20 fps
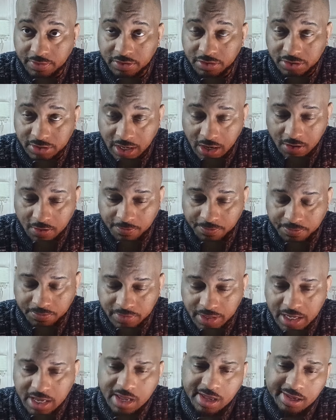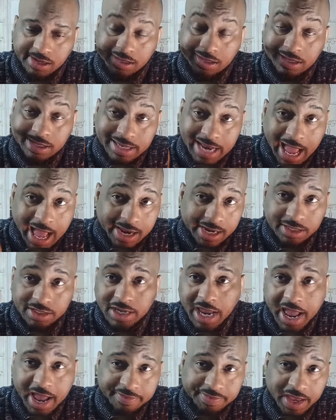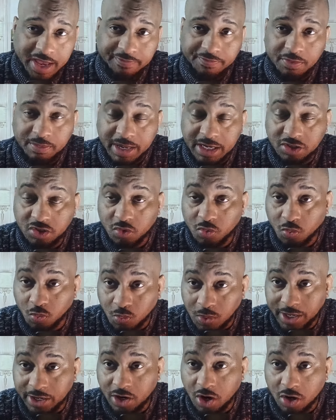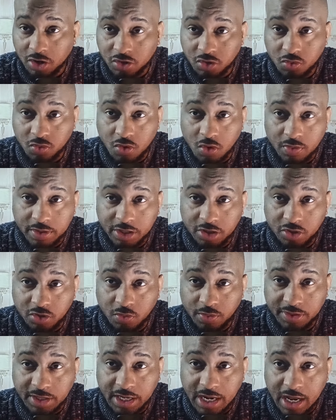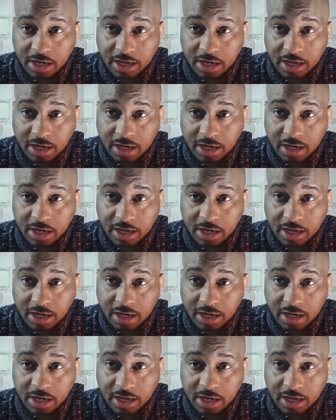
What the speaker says: So now that you have that information, what are you going to do with it?